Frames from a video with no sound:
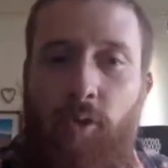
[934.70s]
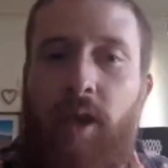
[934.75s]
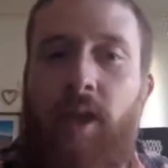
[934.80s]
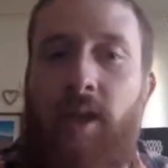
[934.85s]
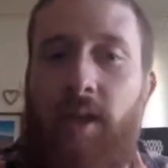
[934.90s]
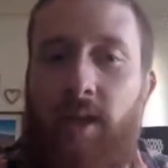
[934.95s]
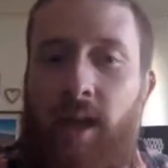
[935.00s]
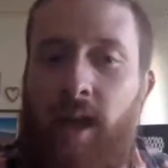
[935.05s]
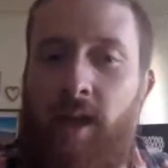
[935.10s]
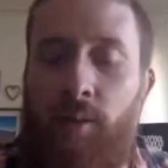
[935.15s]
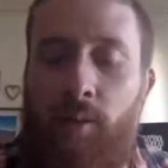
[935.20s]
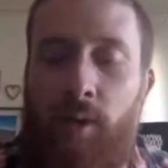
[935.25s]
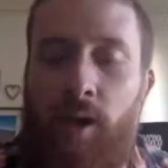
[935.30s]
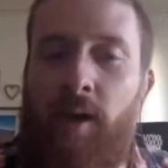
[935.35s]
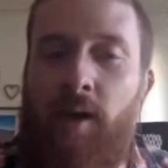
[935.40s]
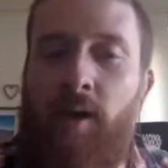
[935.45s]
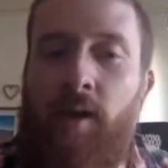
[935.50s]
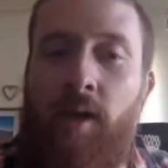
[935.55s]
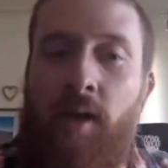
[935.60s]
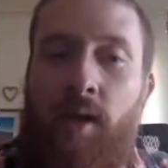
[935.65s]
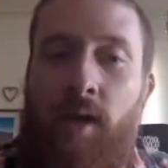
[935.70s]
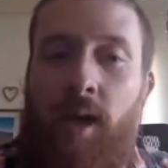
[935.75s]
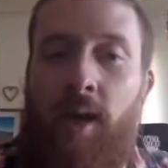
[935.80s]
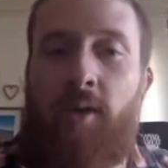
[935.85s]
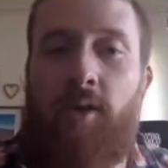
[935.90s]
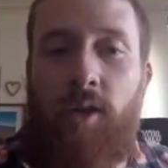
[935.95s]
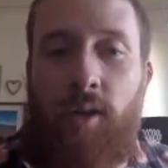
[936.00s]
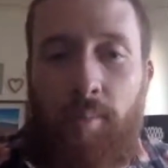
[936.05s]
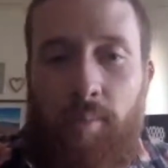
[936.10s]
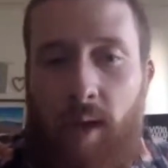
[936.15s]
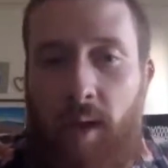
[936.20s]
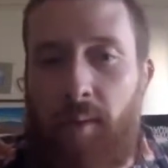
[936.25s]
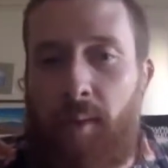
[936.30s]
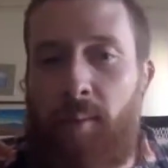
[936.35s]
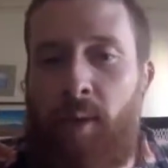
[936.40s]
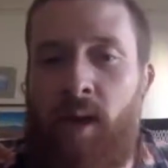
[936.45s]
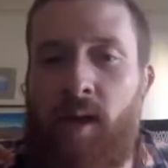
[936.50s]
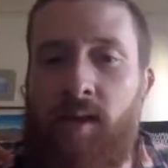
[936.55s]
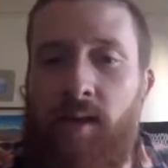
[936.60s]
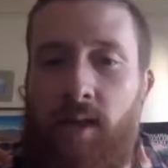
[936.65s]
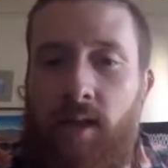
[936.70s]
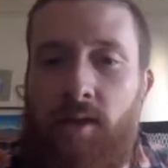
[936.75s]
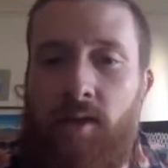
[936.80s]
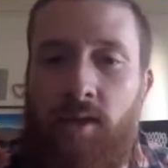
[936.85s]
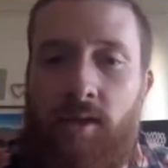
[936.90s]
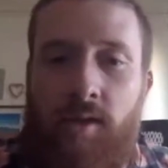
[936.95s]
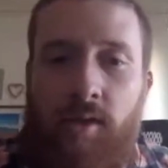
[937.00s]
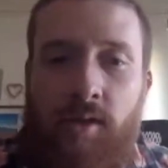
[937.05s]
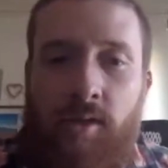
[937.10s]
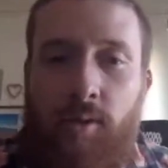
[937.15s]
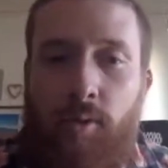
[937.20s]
read it anyway, and you can maybe pay attention